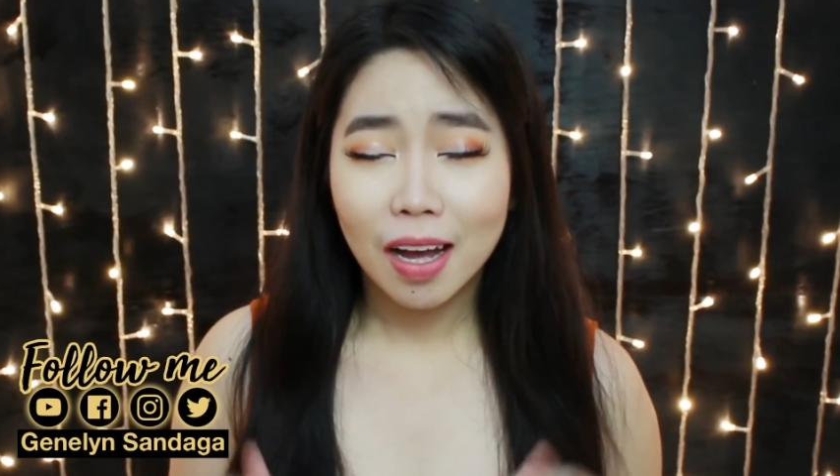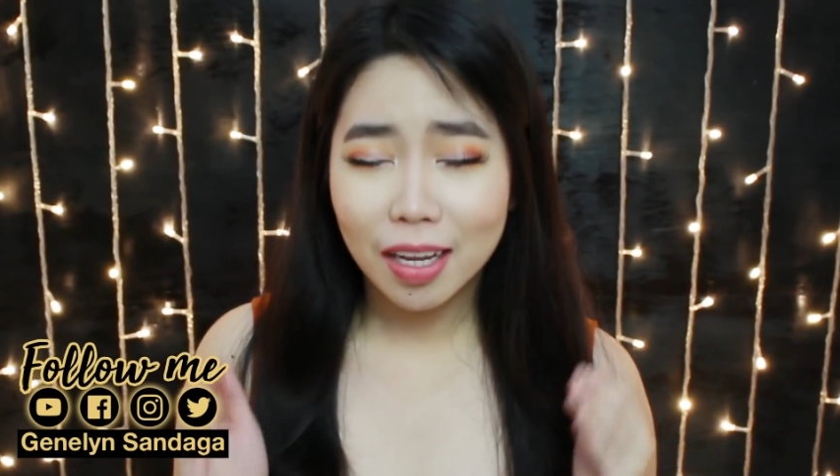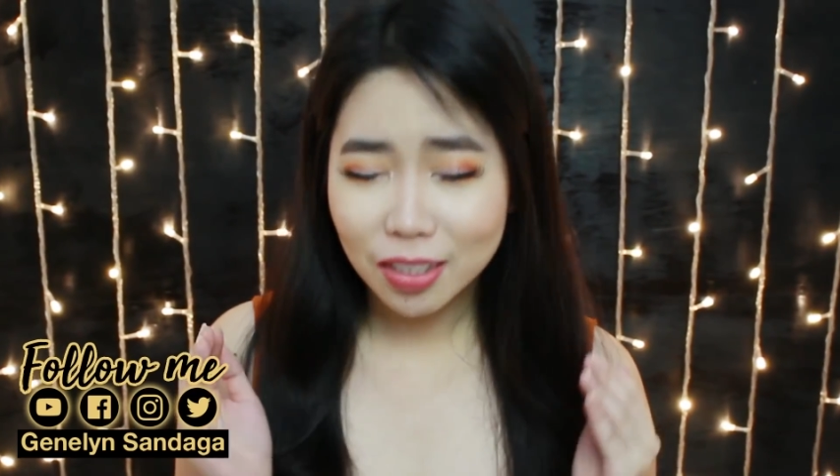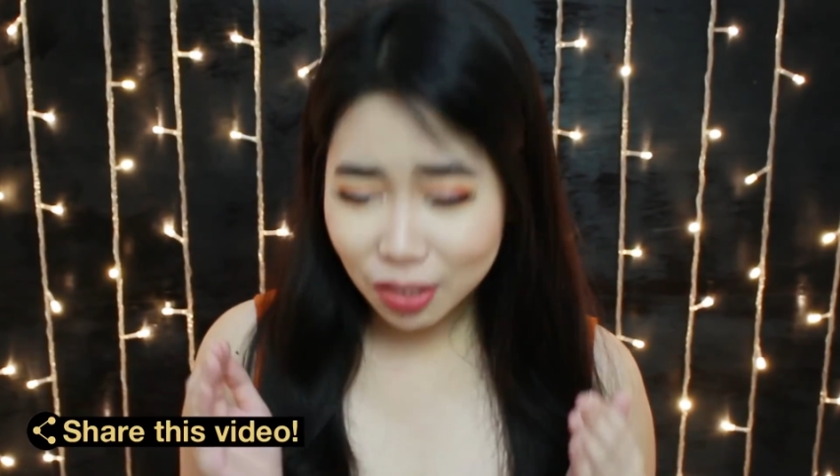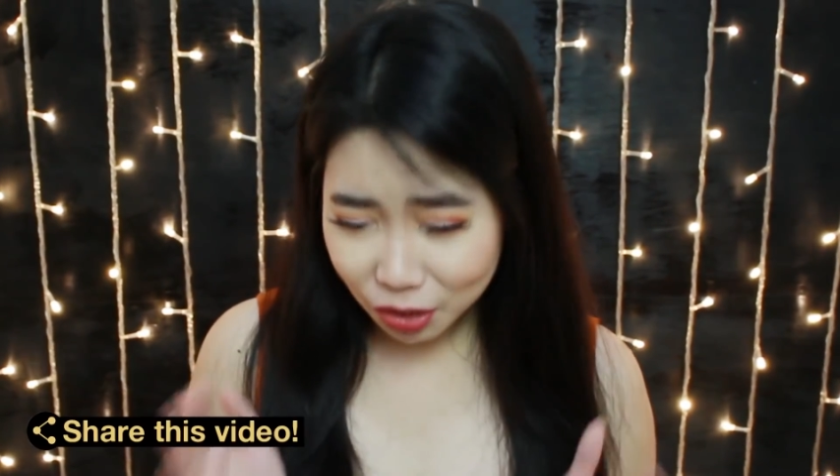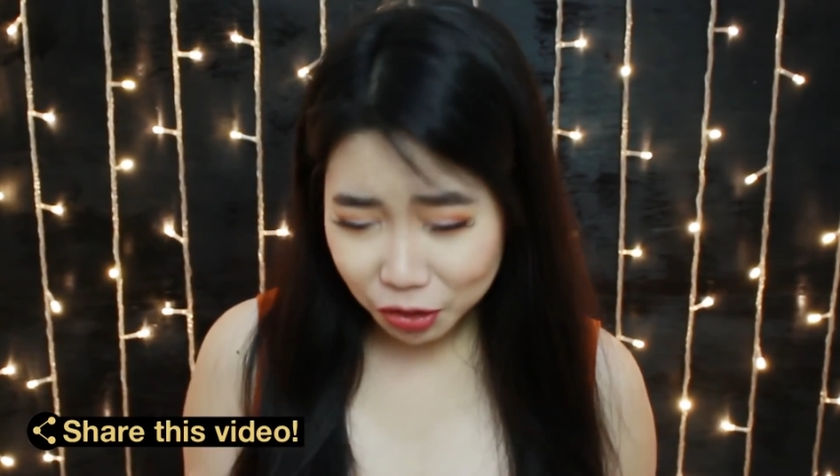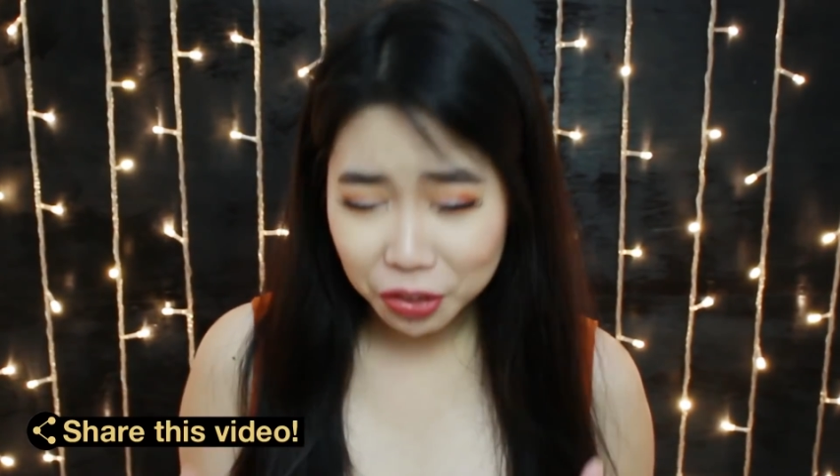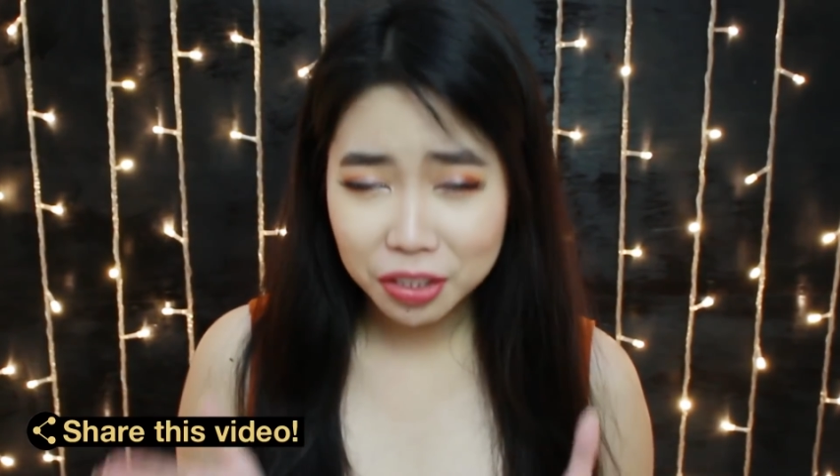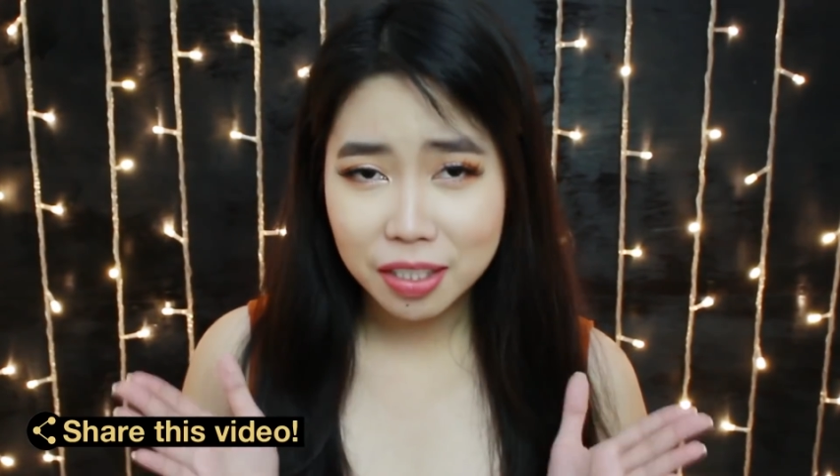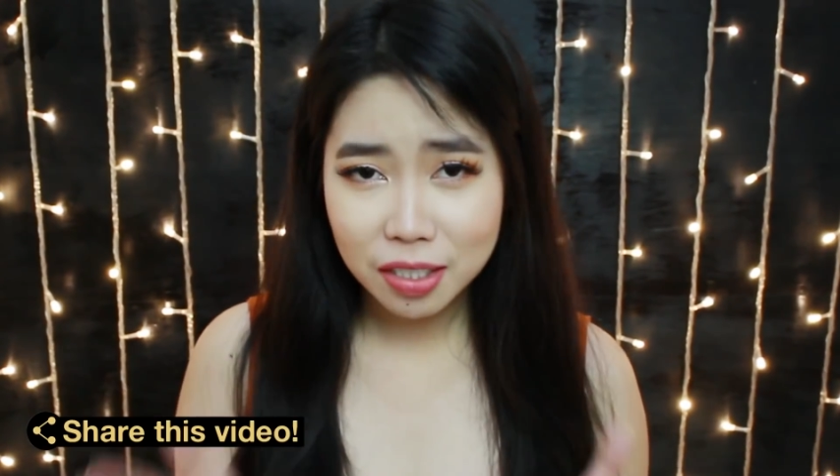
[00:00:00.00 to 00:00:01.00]
at
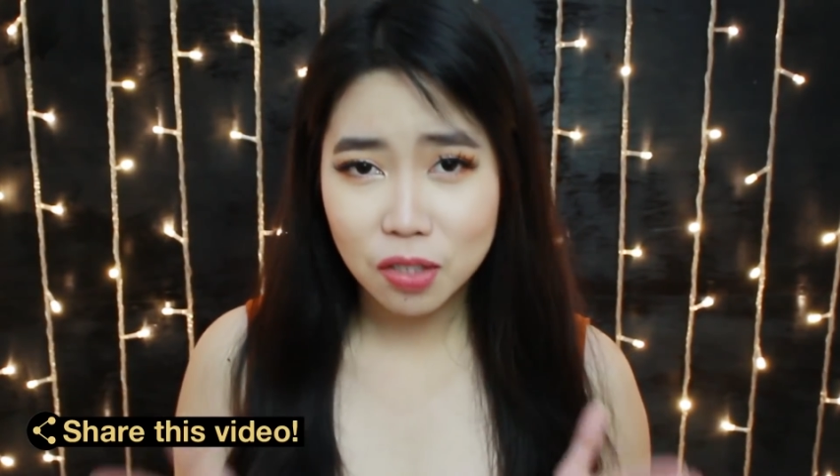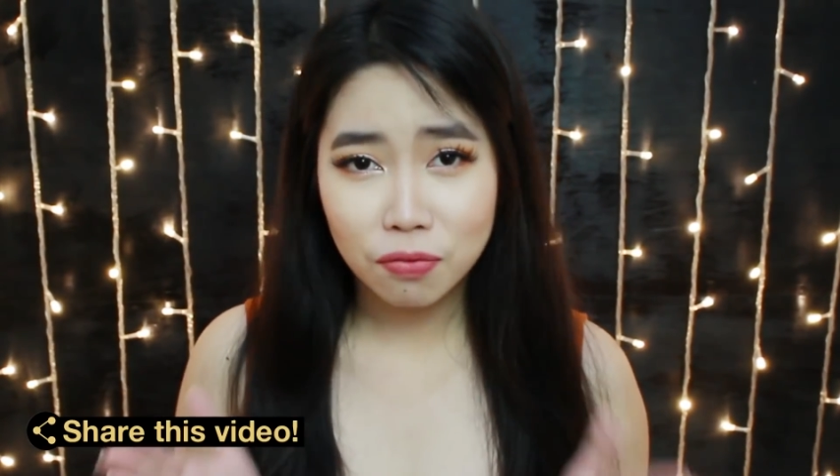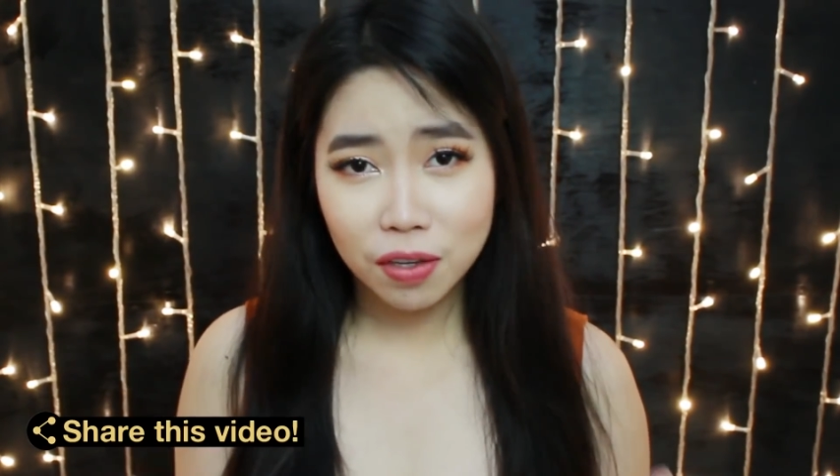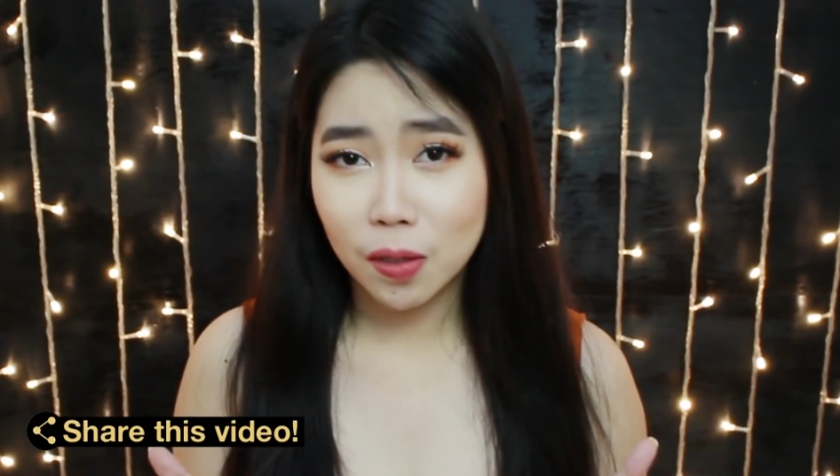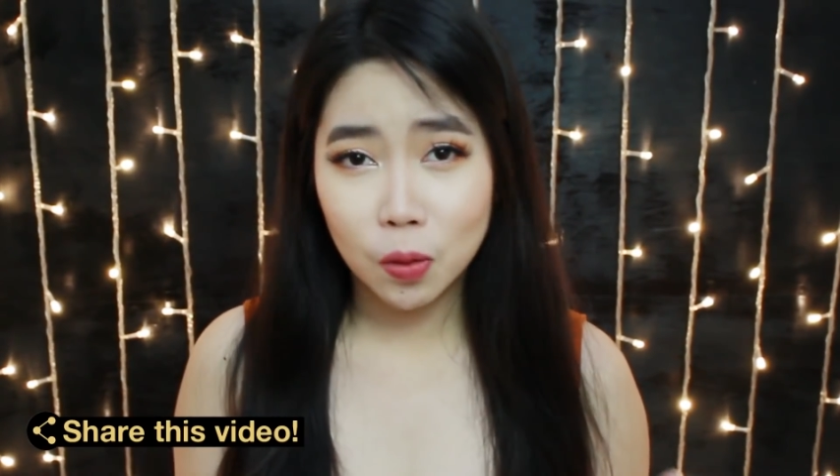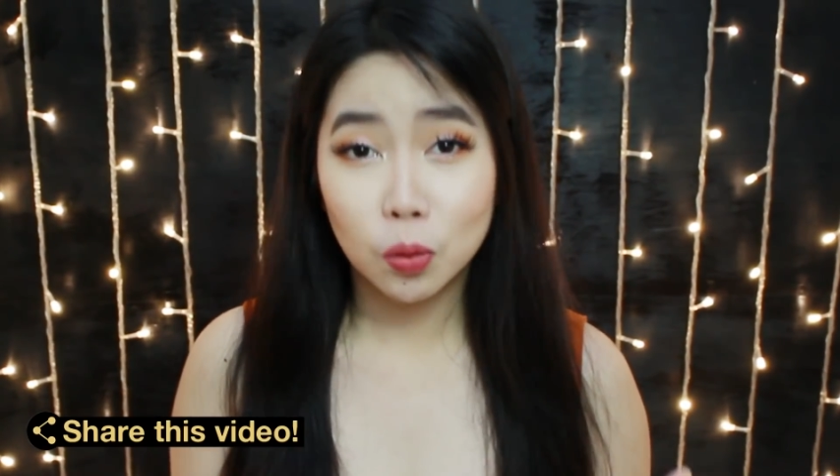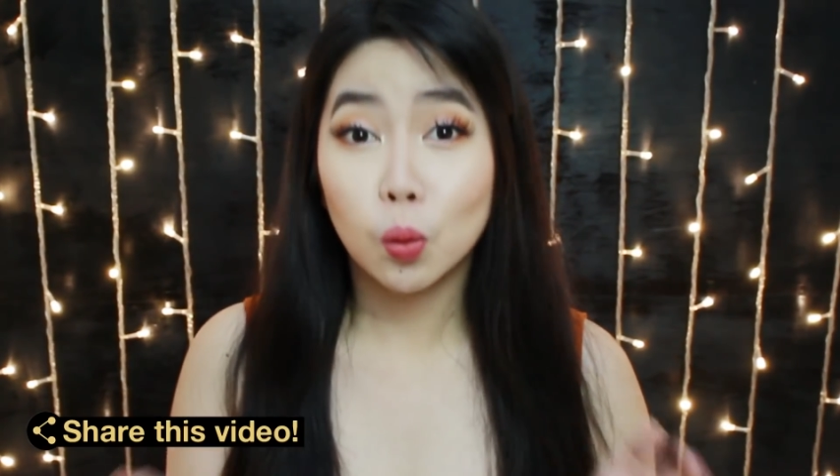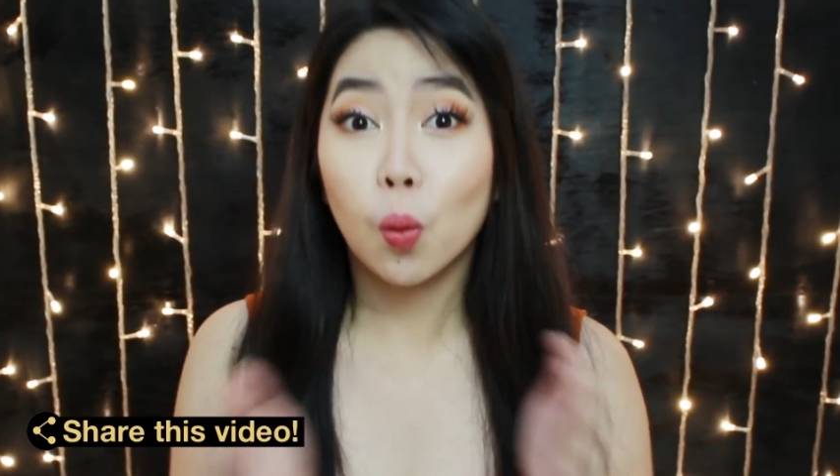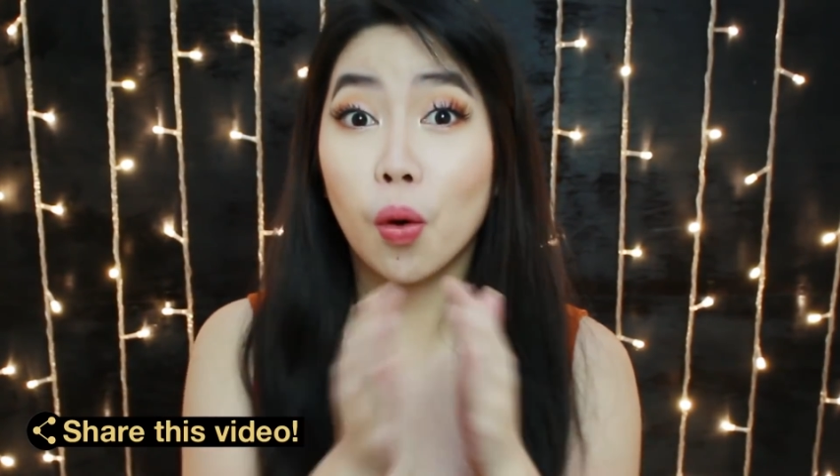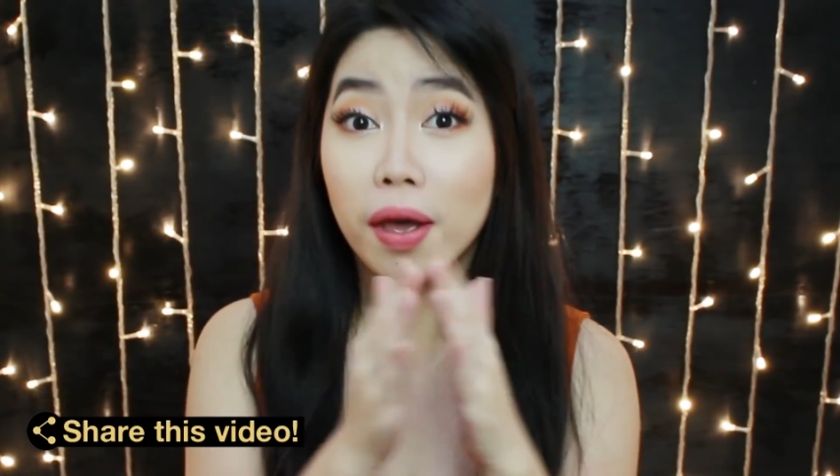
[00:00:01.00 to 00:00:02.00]
share this video to